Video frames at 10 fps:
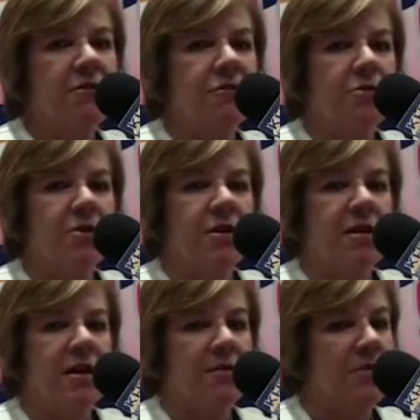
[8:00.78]

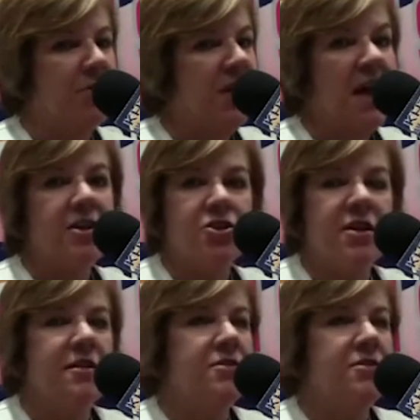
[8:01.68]
for, um, location.